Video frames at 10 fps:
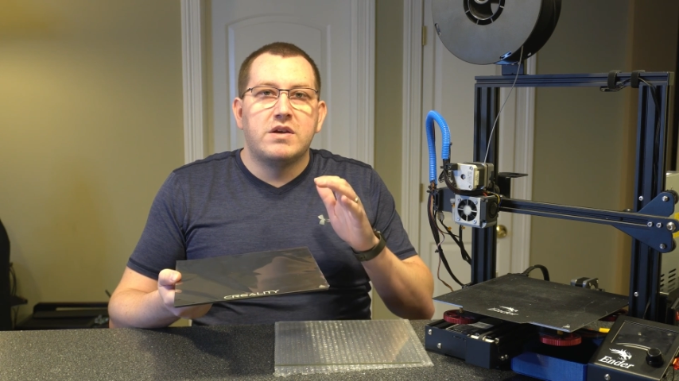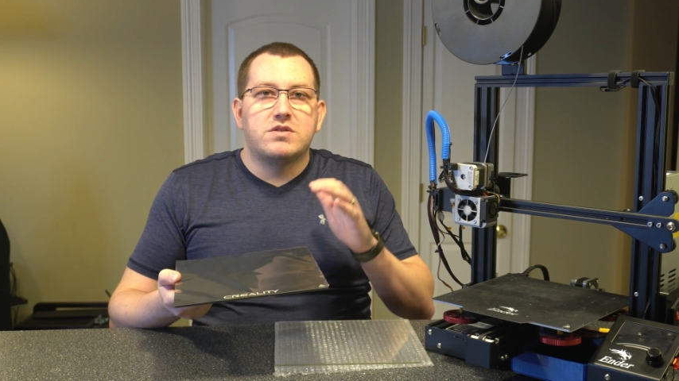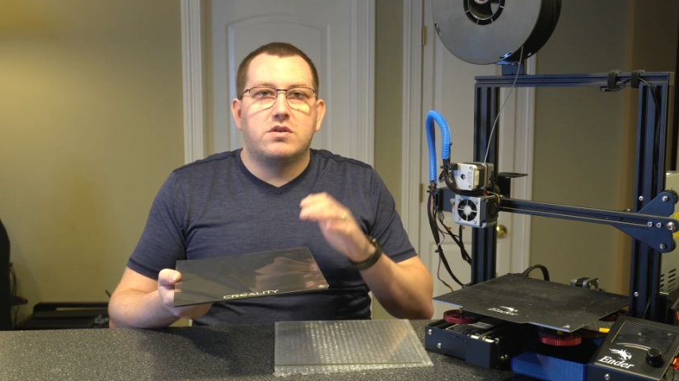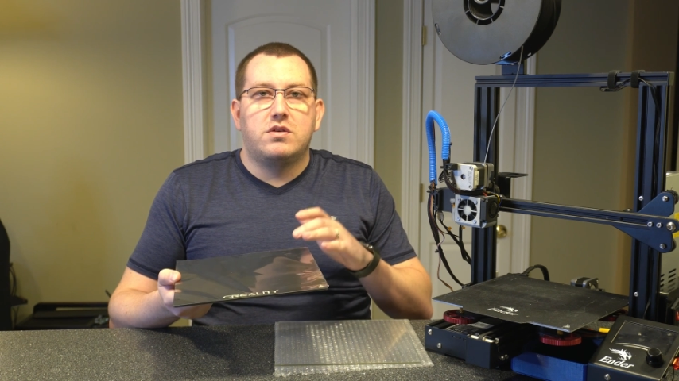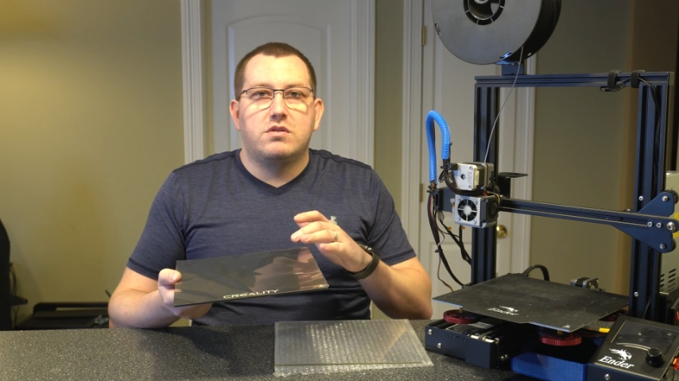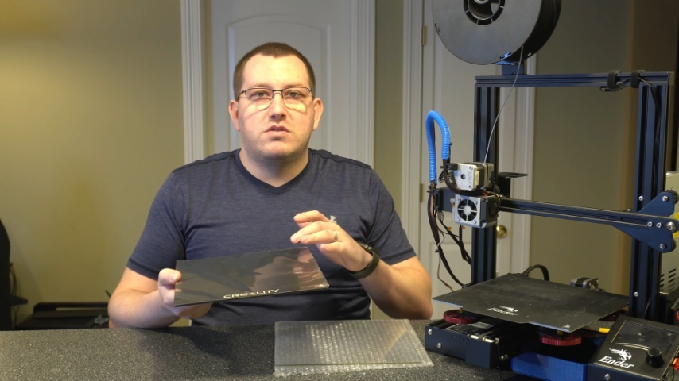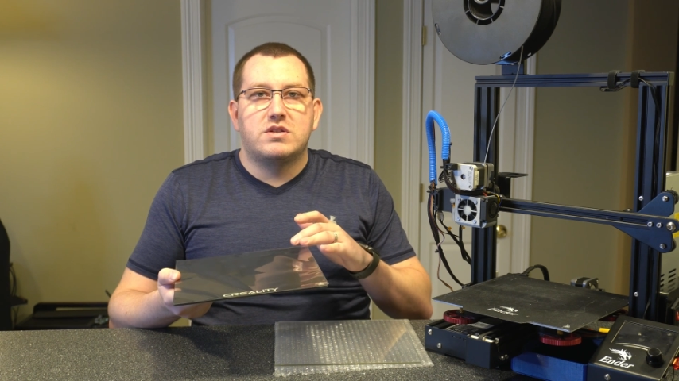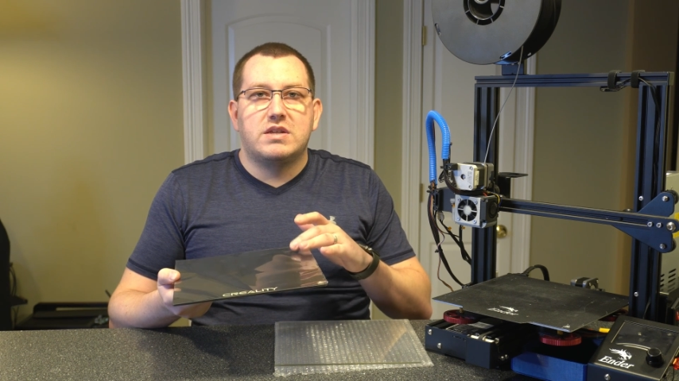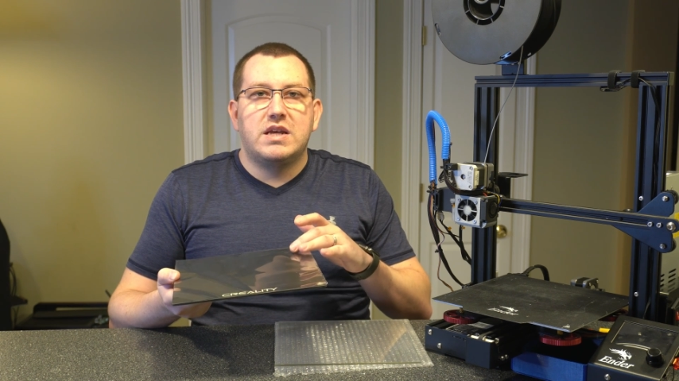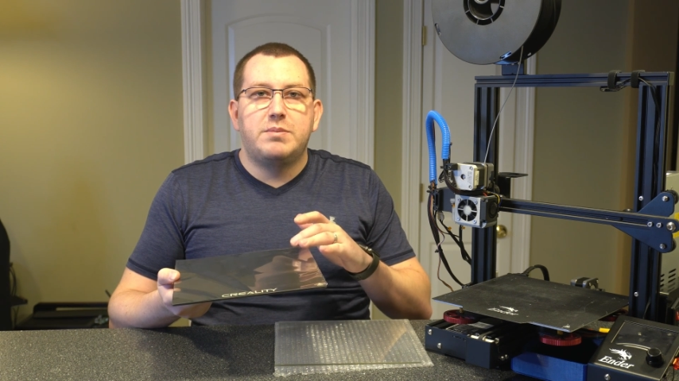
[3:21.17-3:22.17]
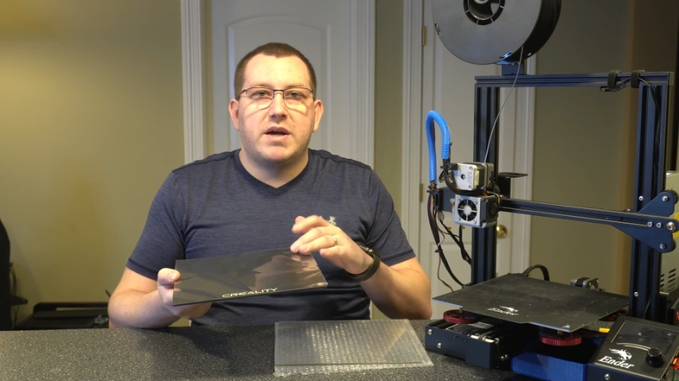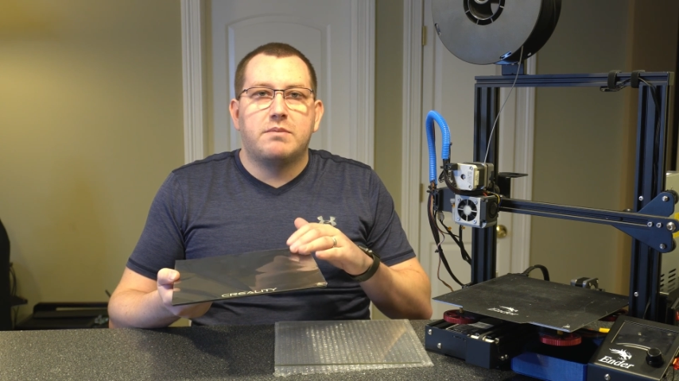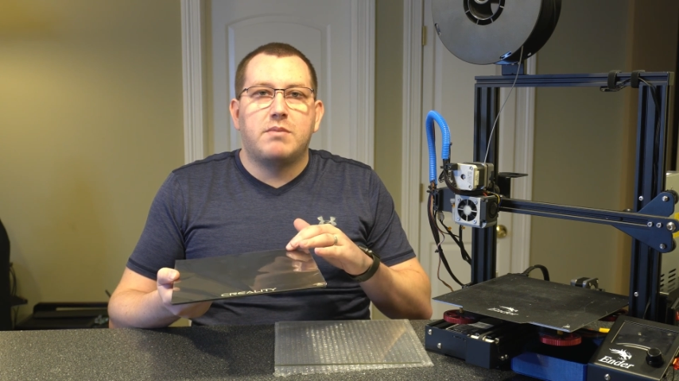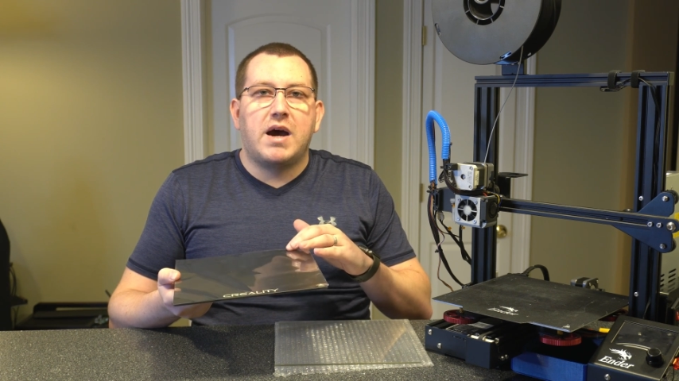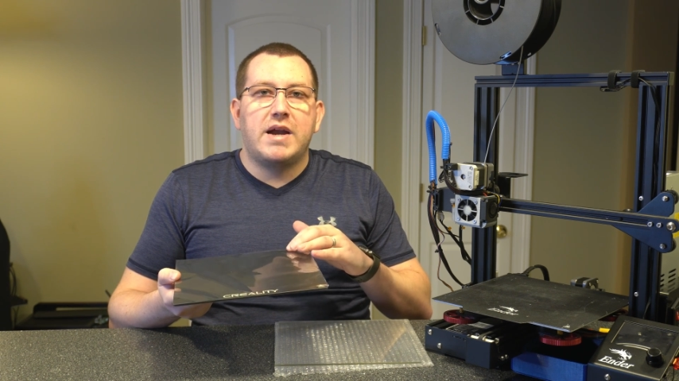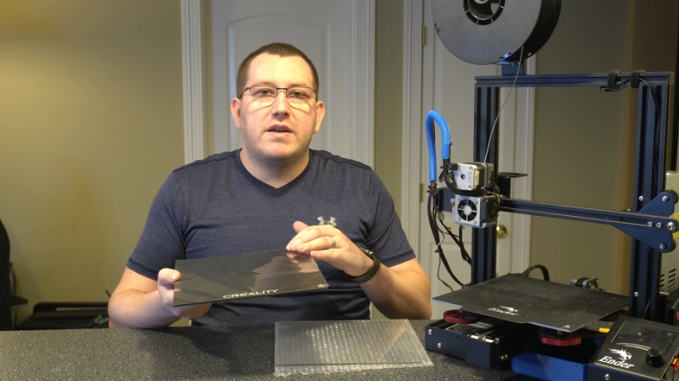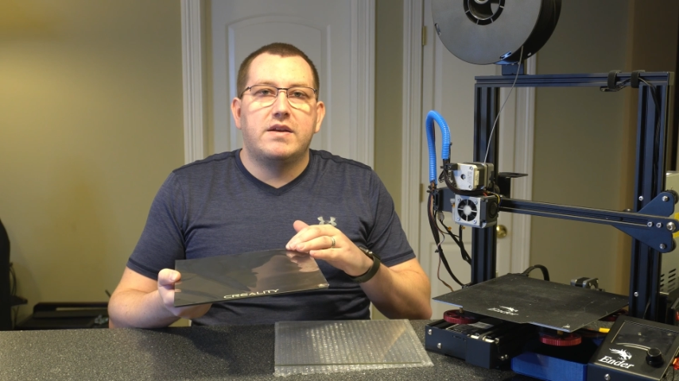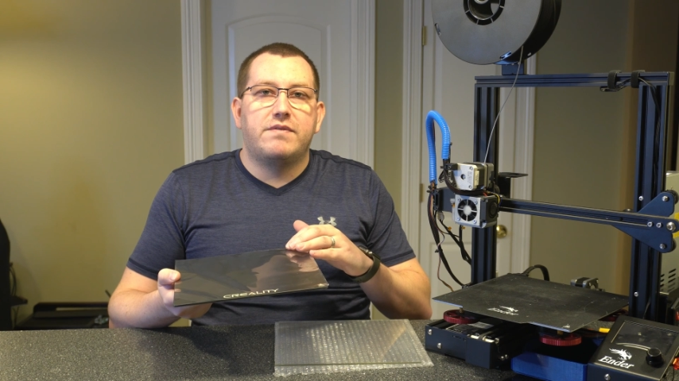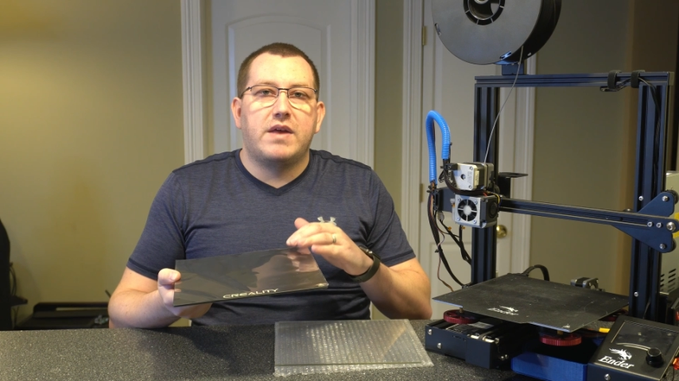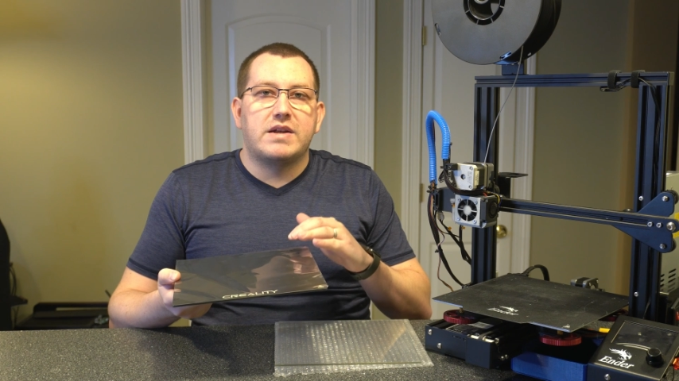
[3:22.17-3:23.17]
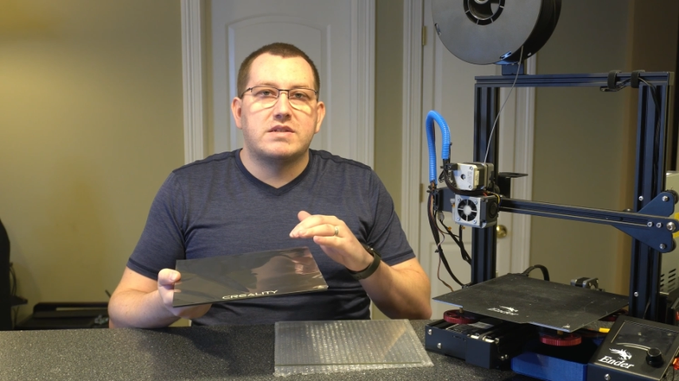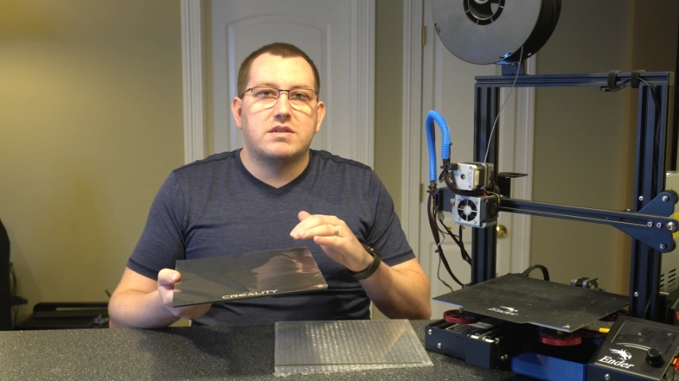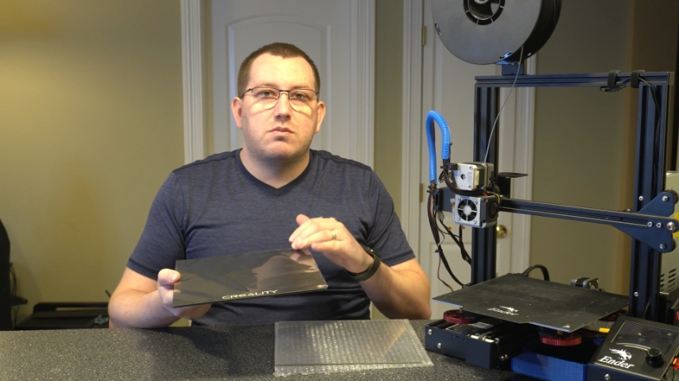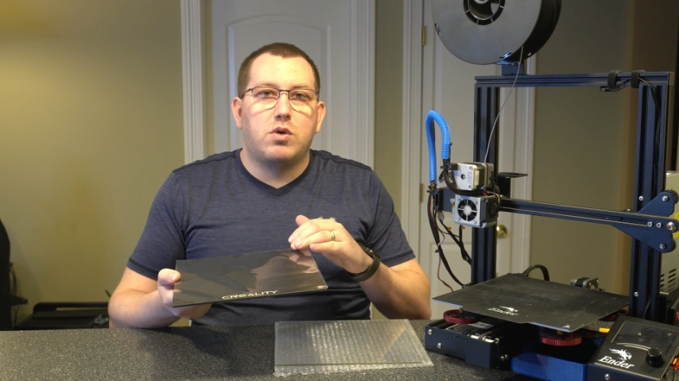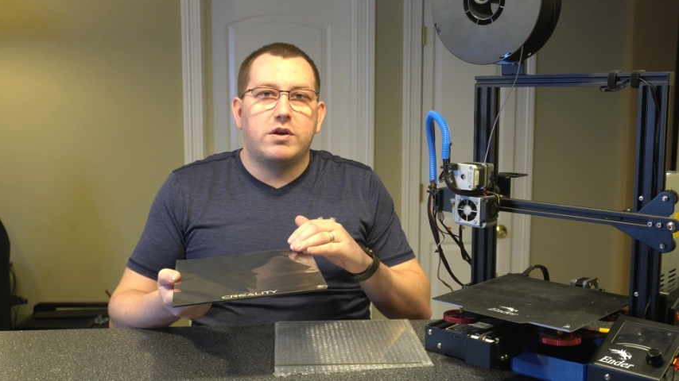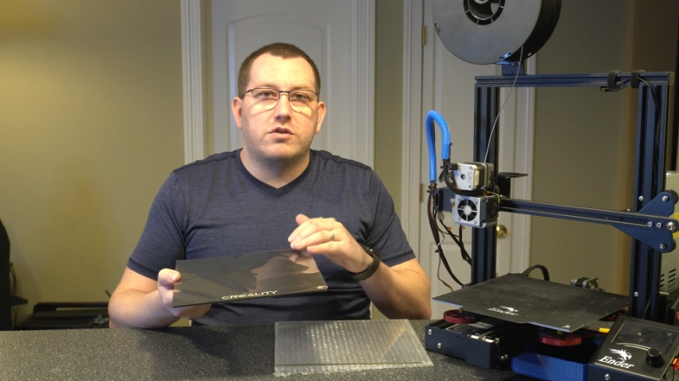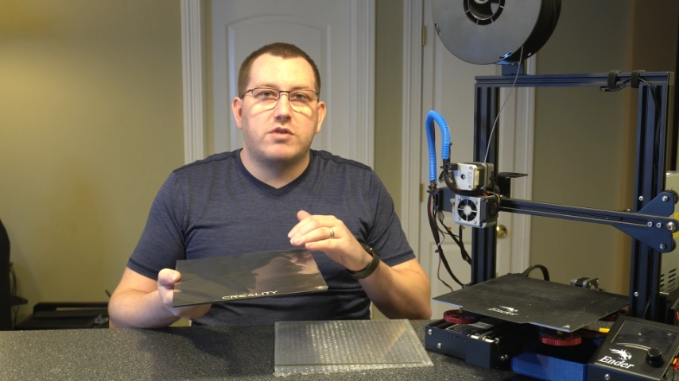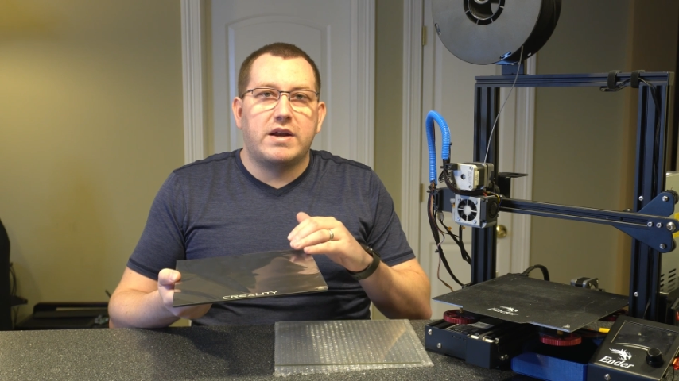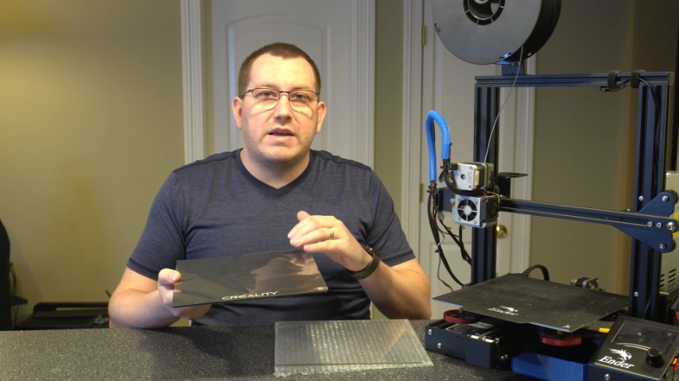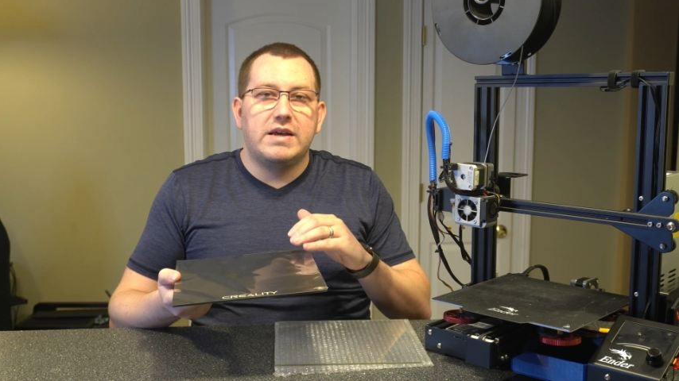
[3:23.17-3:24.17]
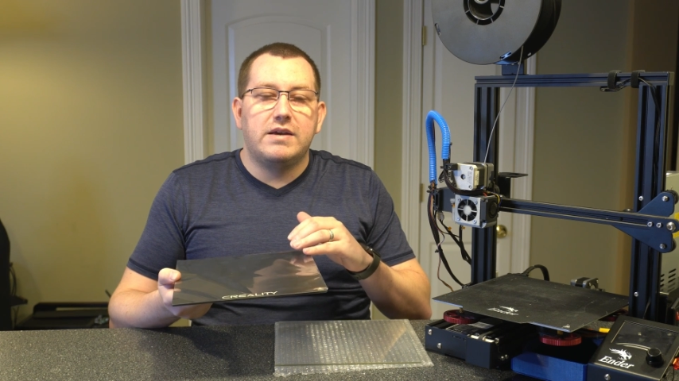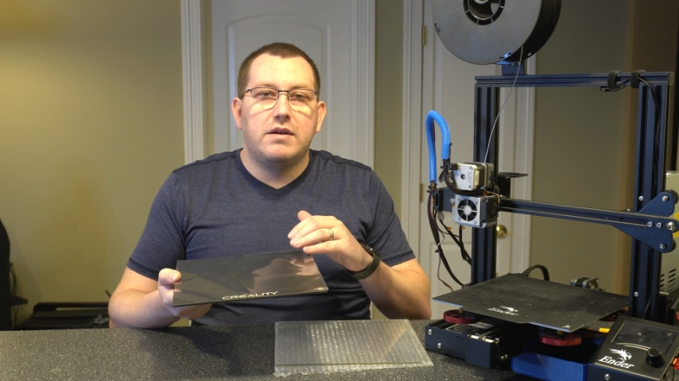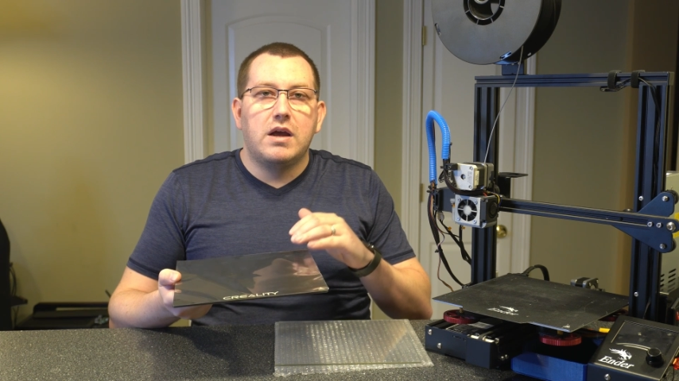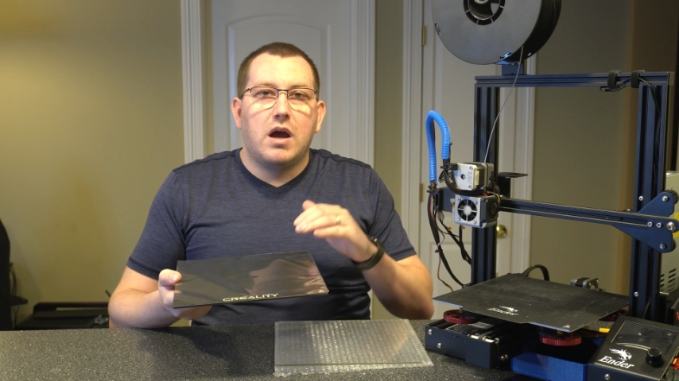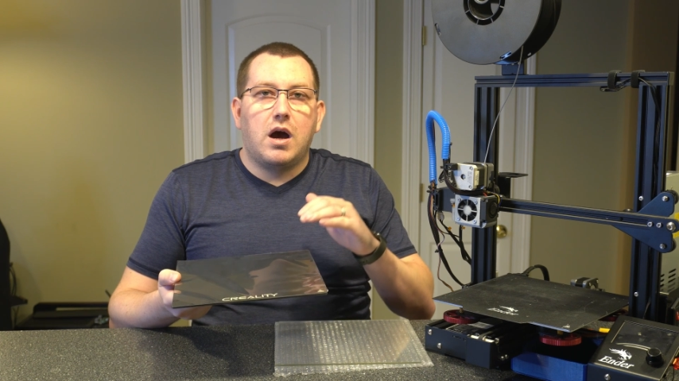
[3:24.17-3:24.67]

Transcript: So you just keep that in mind if that's what you're trying to get,